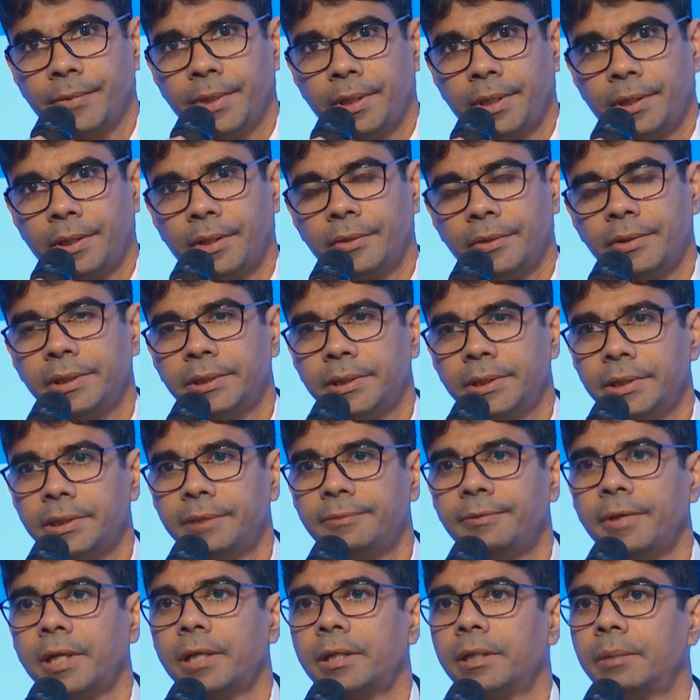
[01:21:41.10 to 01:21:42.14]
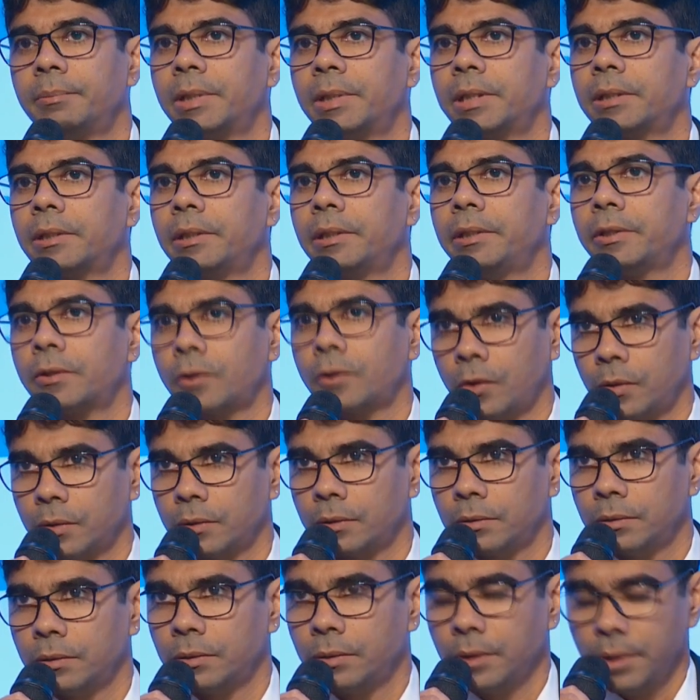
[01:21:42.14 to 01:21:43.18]
Now, this is fundamentally
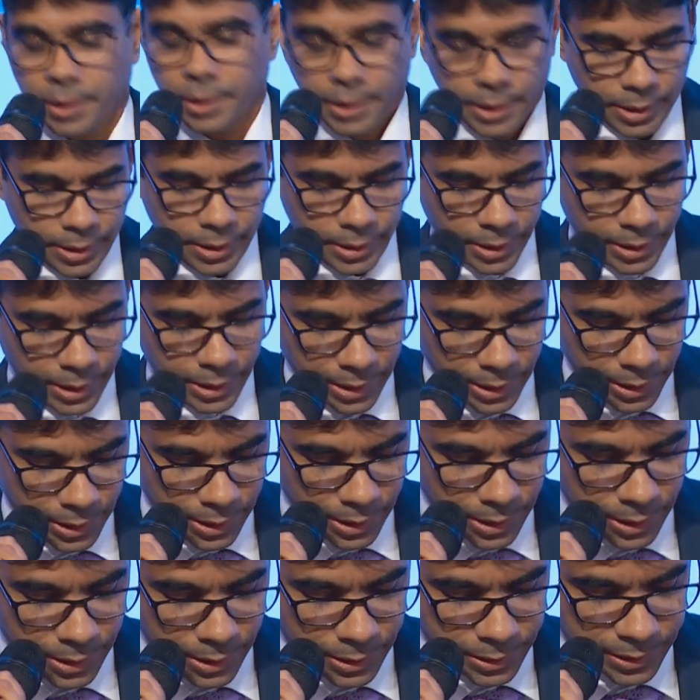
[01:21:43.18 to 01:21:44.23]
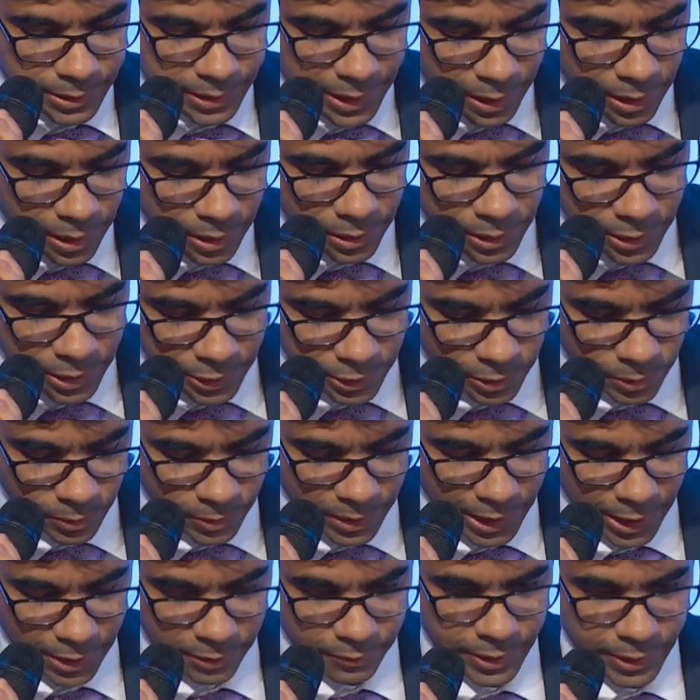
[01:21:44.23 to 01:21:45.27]
wrong. The second issue
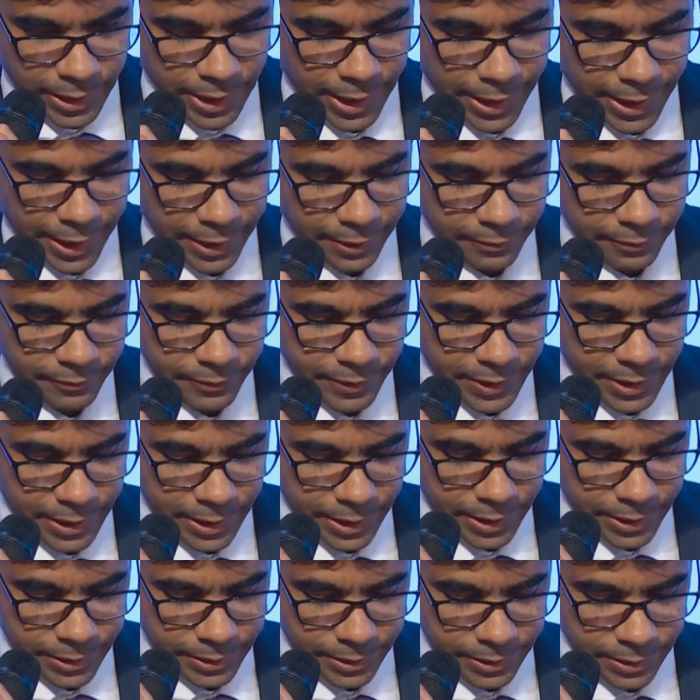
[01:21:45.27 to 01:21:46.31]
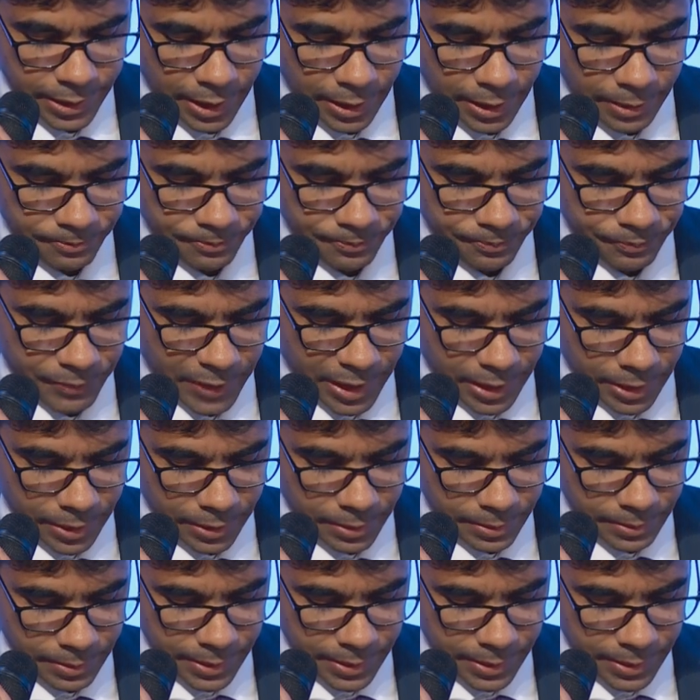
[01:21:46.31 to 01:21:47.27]
that we have is, the